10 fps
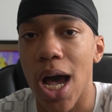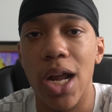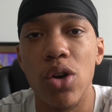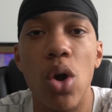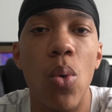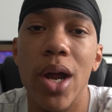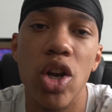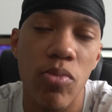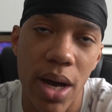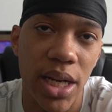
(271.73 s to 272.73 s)
I don't know why
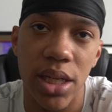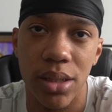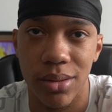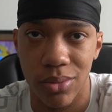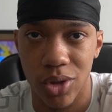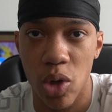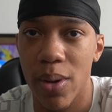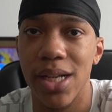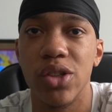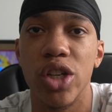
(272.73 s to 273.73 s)

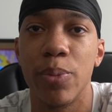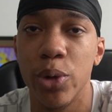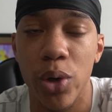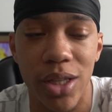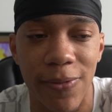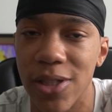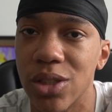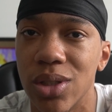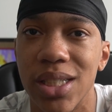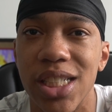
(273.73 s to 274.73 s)
nobody's going to pre-order the
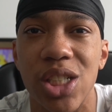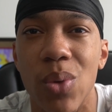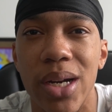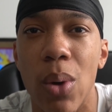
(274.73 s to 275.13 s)
physical edition right.